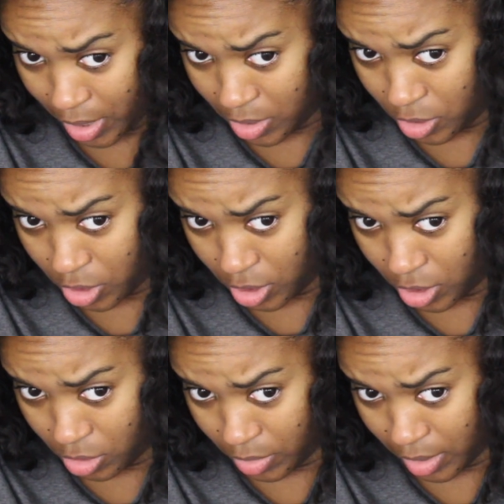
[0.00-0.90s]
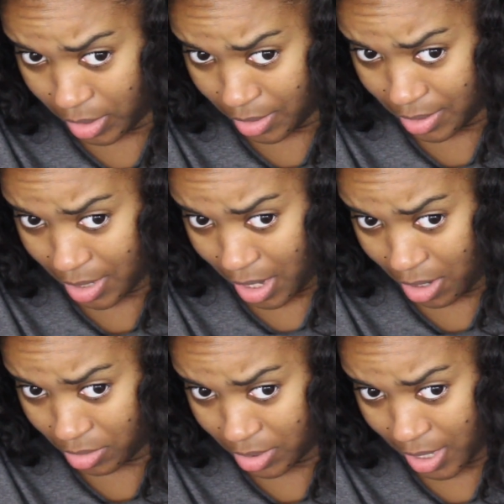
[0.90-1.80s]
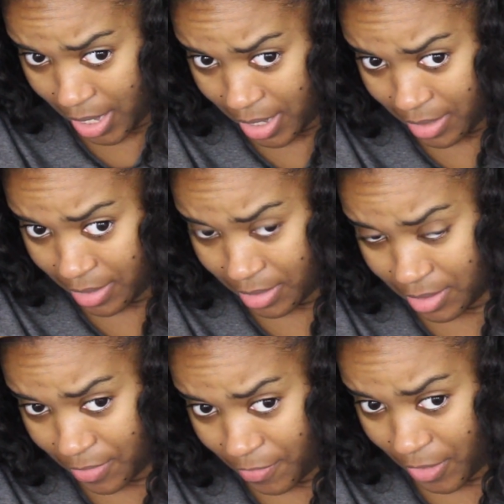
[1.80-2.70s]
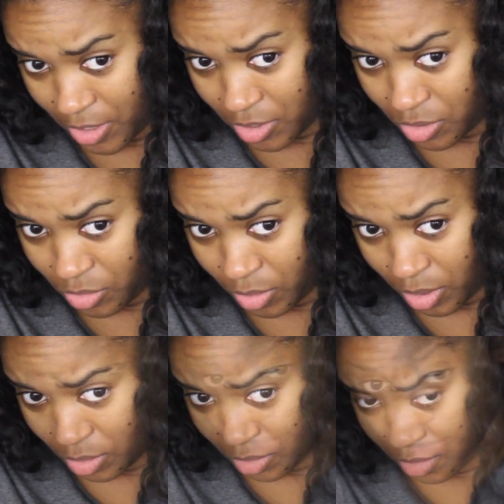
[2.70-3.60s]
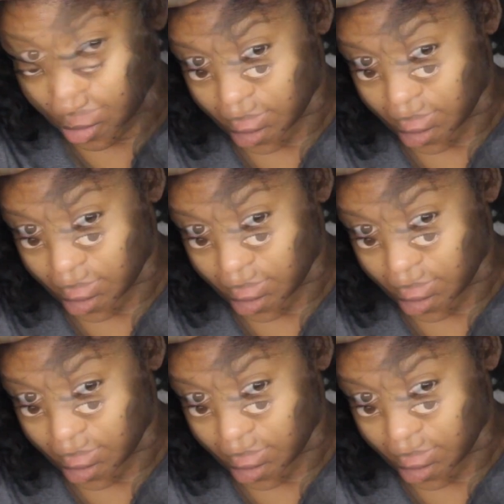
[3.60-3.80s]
I usually do is I'll take this first row